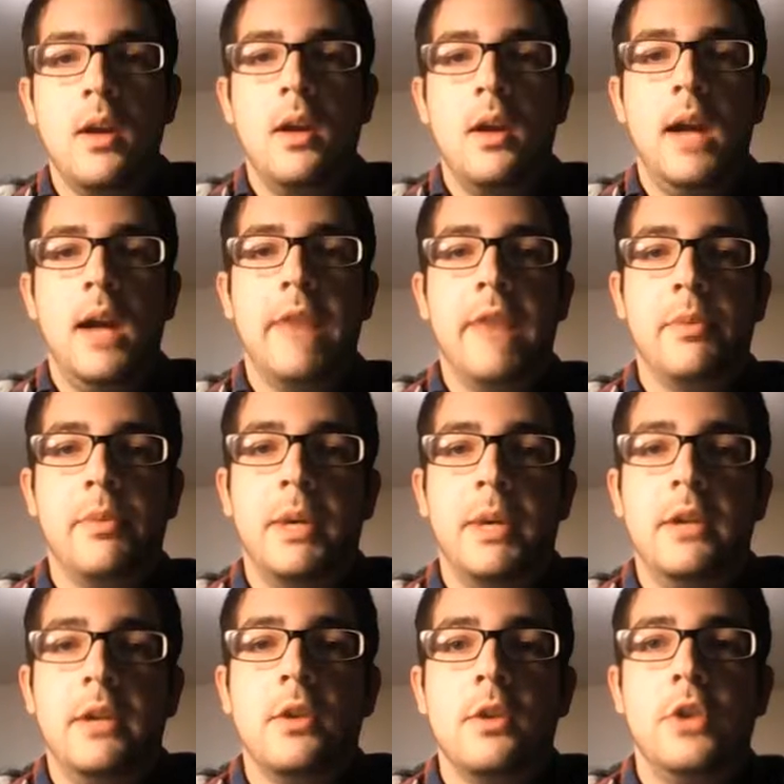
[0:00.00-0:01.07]
Hi
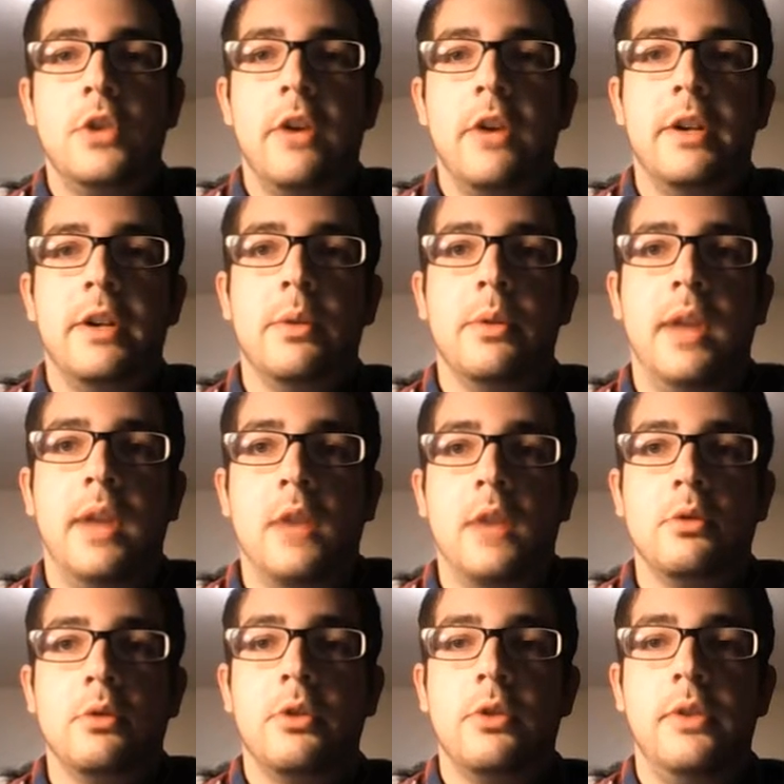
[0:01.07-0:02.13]
everybody, Jared here with
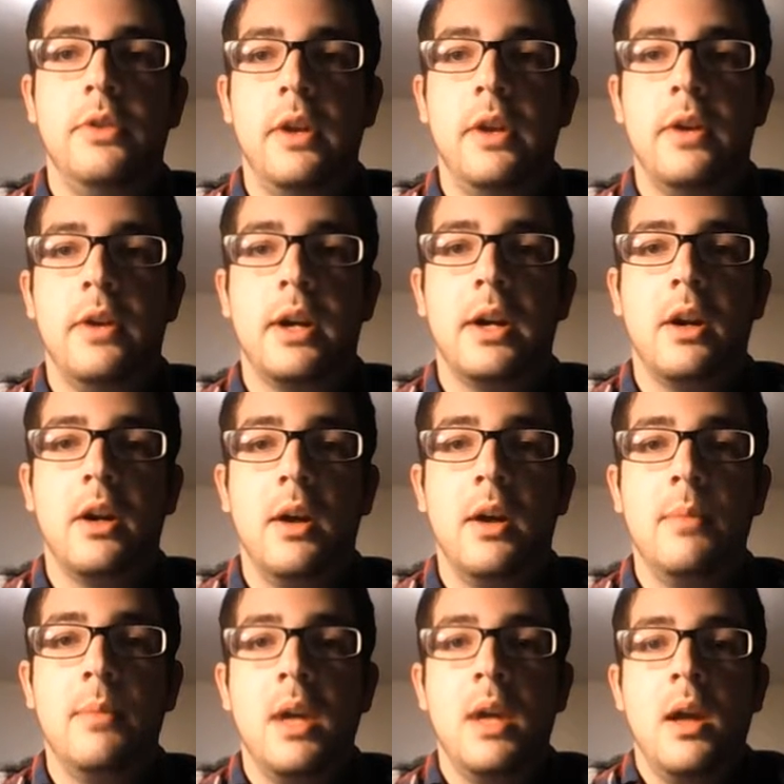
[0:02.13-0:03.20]

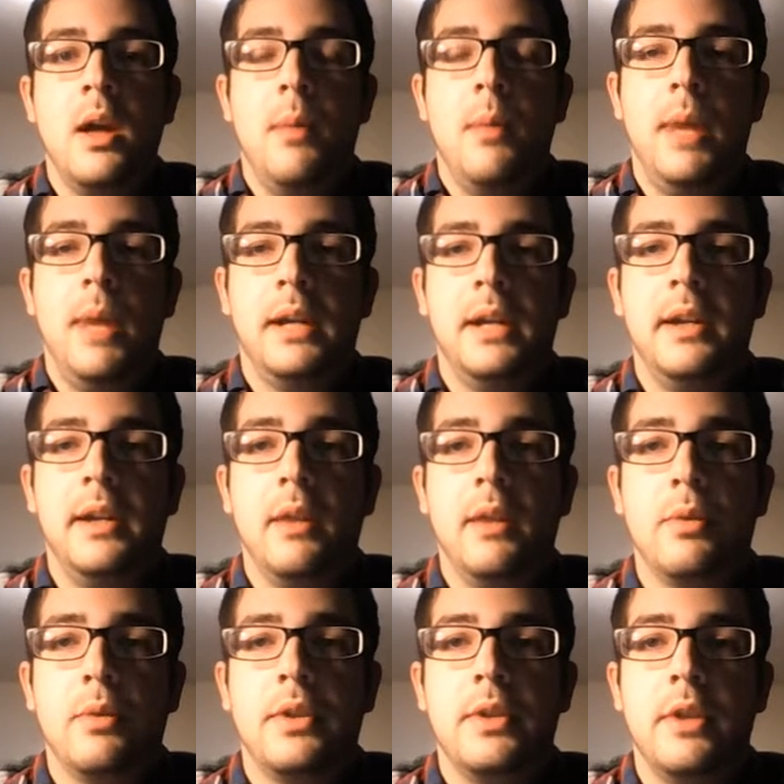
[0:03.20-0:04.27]
CasualCrusader.com, back again
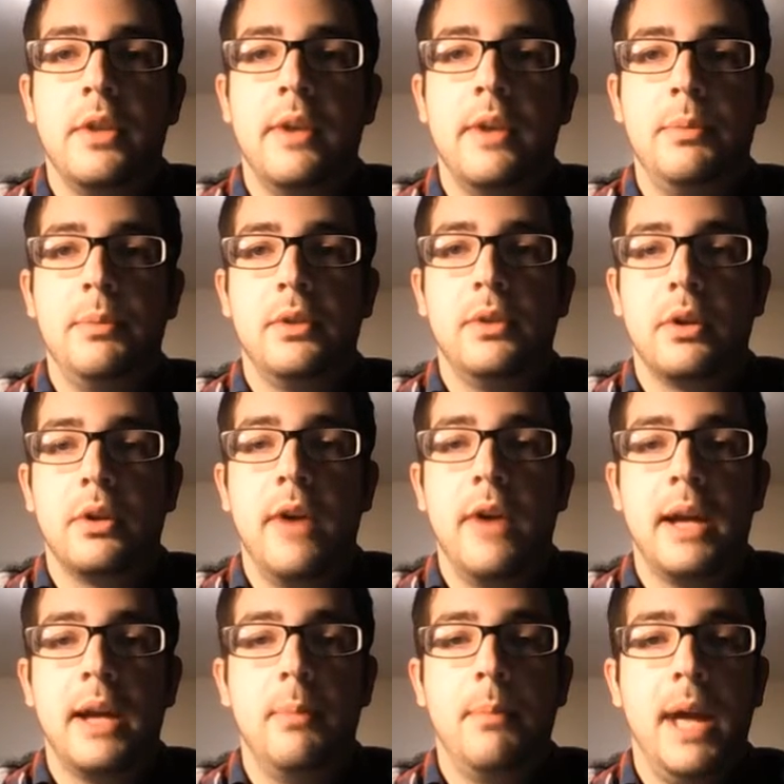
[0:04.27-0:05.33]
with another episode of
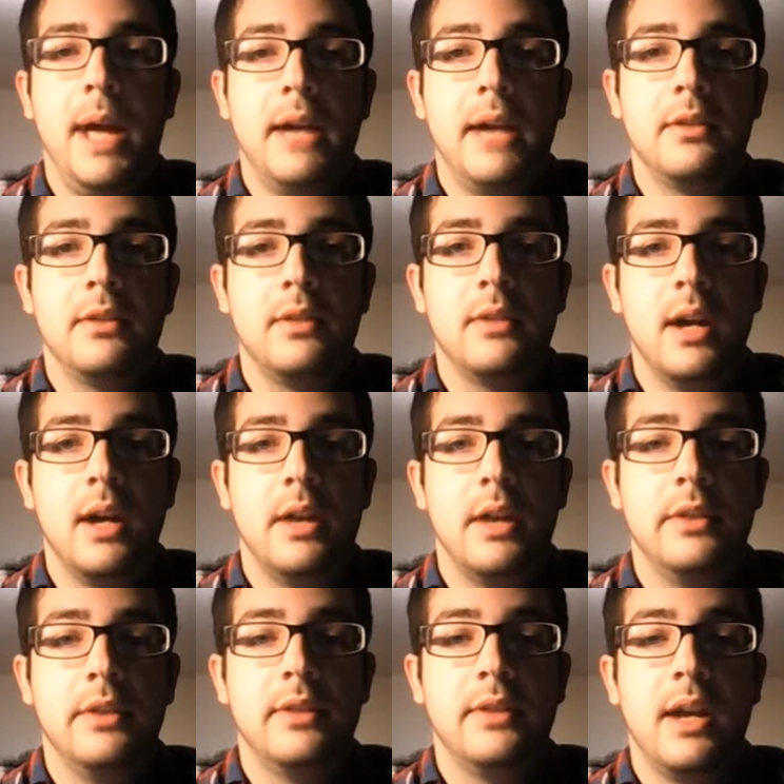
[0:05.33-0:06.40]
Crackin' Packs.
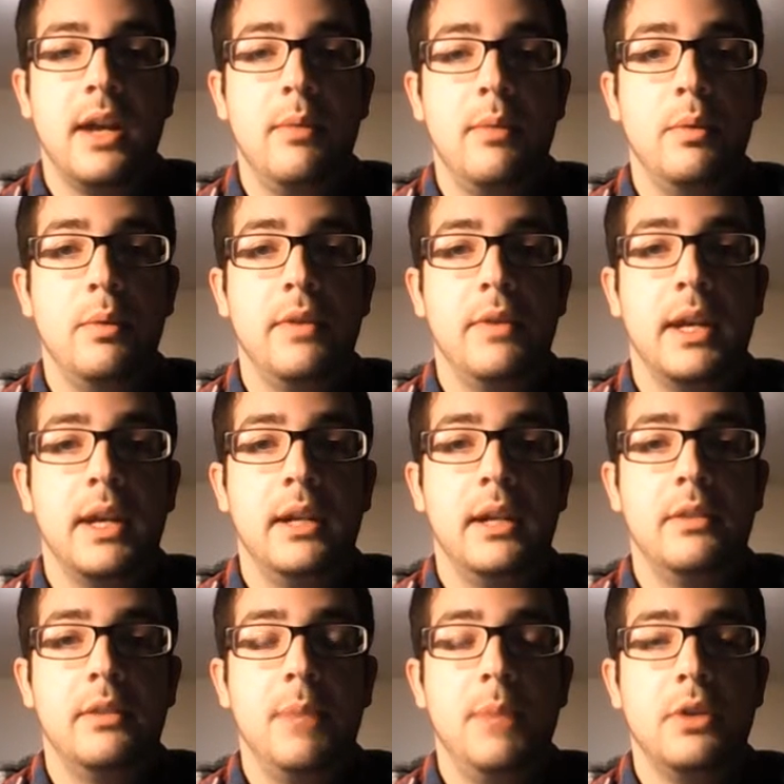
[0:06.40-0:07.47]
This time we've got a
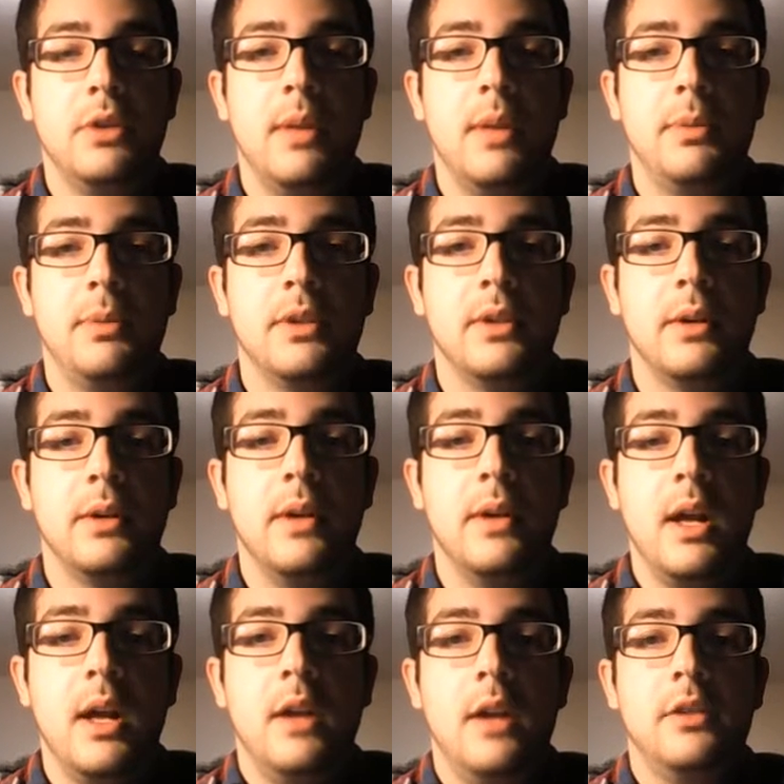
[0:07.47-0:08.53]
special episode,
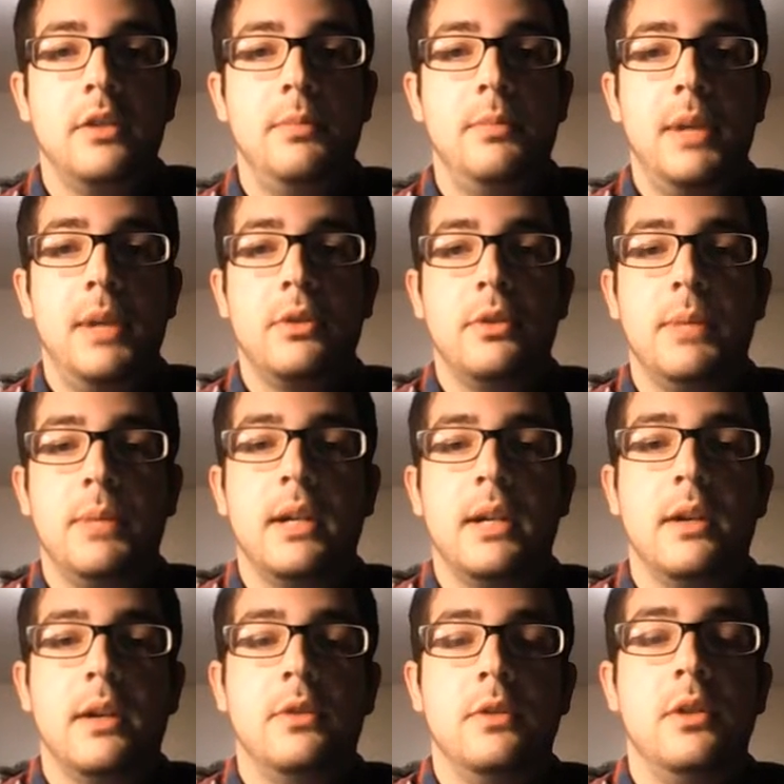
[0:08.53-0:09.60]
special
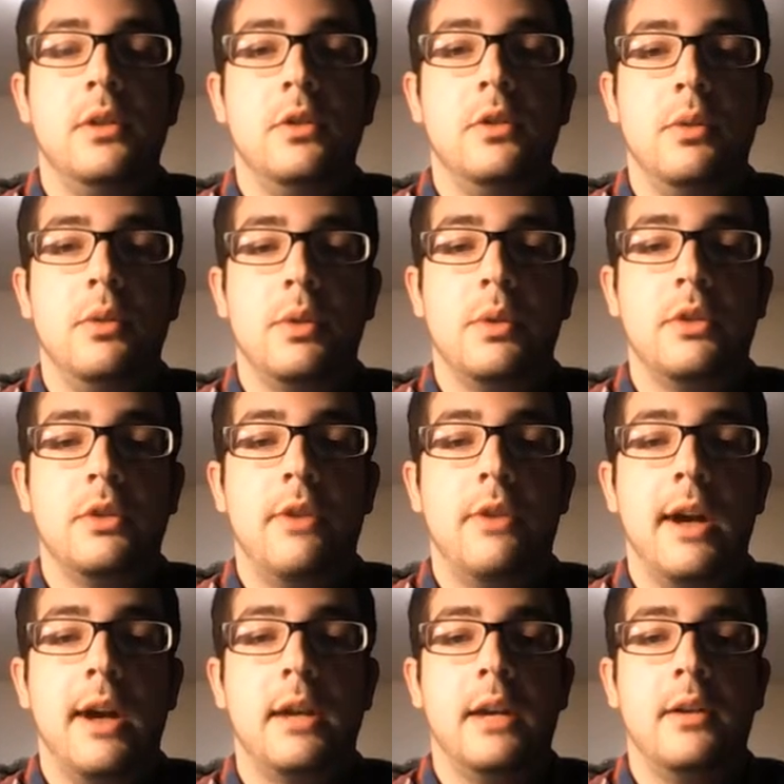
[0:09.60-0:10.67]
because usually we're just
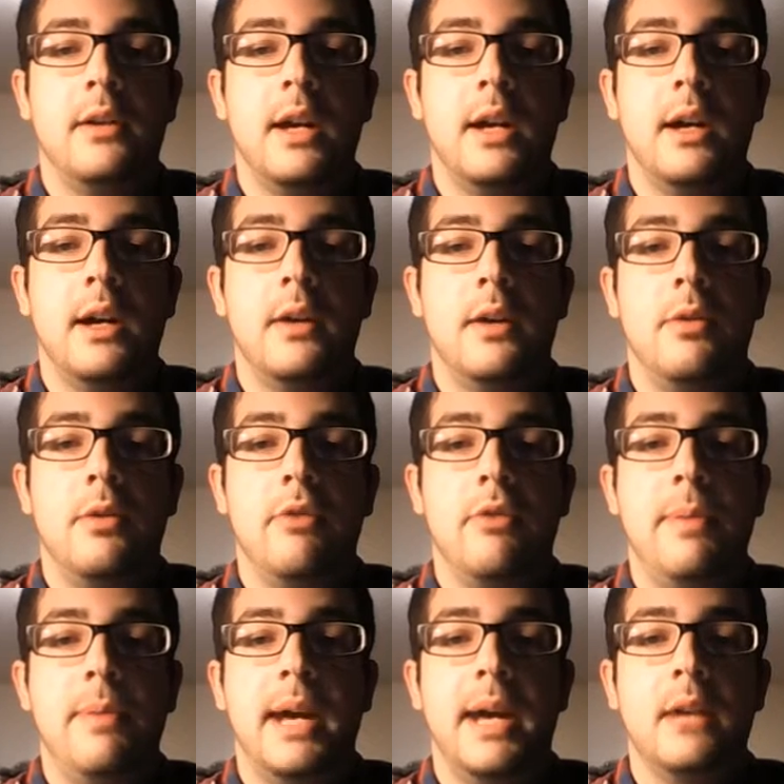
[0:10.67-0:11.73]
cracking
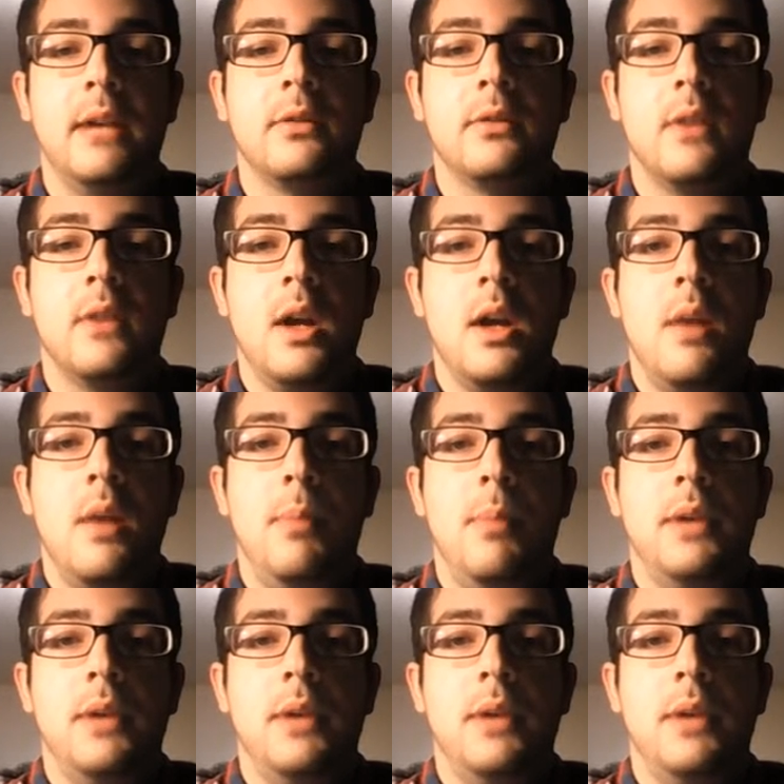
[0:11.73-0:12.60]
3 packs, but